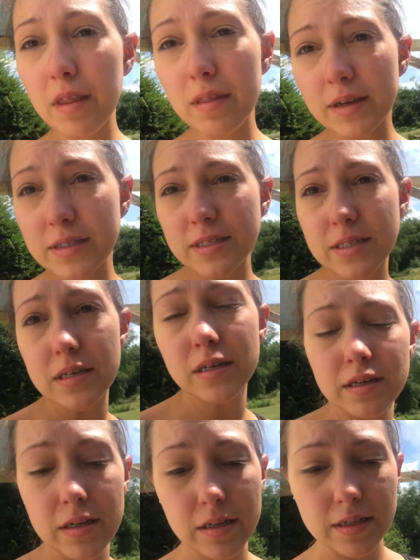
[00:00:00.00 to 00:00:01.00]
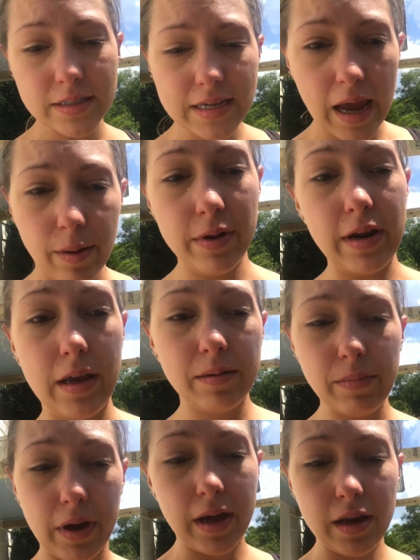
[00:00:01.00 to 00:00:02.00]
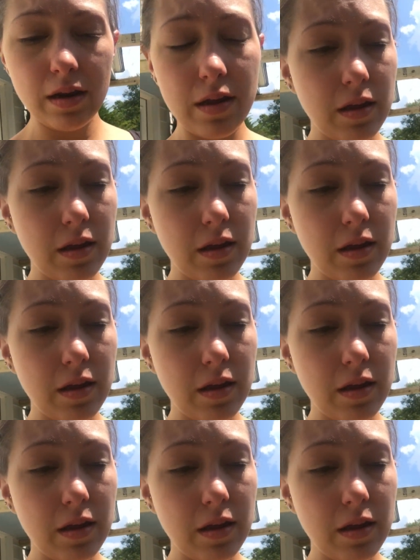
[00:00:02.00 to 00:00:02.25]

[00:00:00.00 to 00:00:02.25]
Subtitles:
this is happening, but